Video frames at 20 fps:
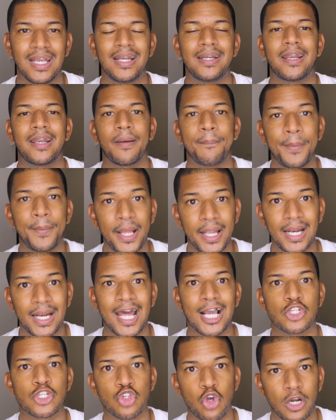that a player
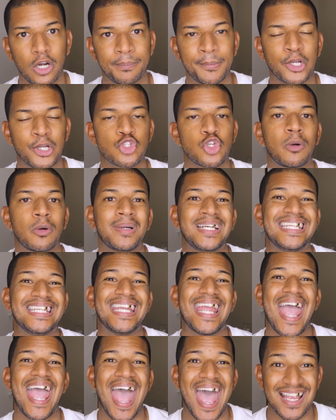like Scott McTominay
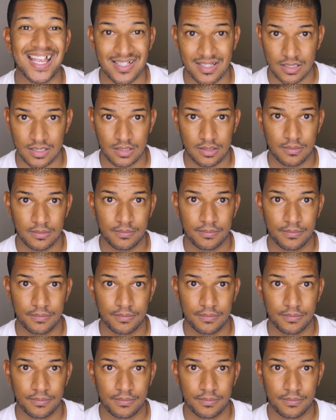has.